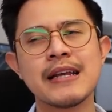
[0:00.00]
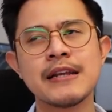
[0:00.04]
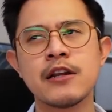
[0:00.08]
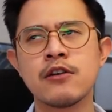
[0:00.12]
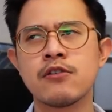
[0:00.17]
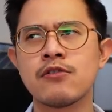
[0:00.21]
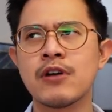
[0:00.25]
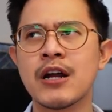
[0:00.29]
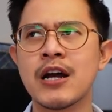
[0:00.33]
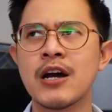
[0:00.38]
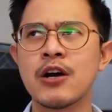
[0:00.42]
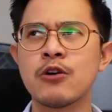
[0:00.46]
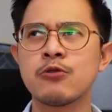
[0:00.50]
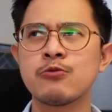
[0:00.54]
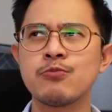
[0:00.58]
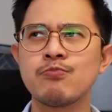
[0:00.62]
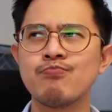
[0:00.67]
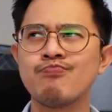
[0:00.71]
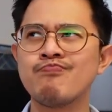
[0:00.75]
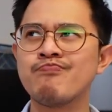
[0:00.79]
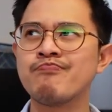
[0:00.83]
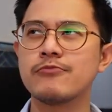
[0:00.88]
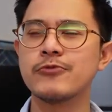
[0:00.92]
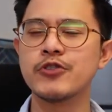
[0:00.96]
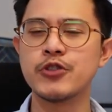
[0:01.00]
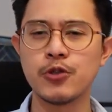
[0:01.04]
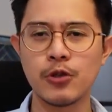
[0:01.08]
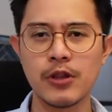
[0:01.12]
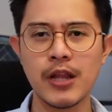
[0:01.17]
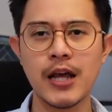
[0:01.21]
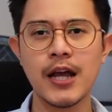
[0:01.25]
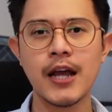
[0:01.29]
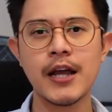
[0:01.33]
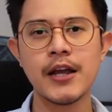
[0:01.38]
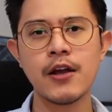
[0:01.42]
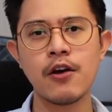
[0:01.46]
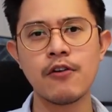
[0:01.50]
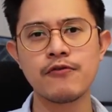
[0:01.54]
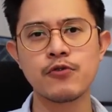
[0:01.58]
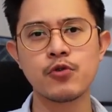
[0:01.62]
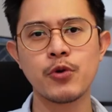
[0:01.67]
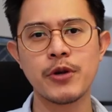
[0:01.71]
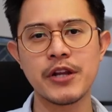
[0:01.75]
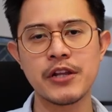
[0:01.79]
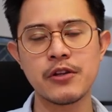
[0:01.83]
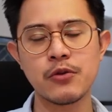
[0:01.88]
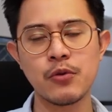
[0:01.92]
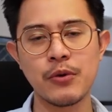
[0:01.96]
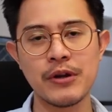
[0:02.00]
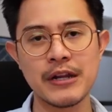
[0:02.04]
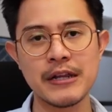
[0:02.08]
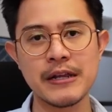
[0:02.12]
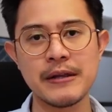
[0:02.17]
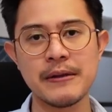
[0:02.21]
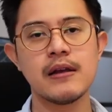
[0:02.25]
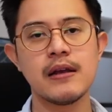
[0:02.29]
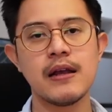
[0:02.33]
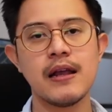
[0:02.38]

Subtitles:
in around July of 2020.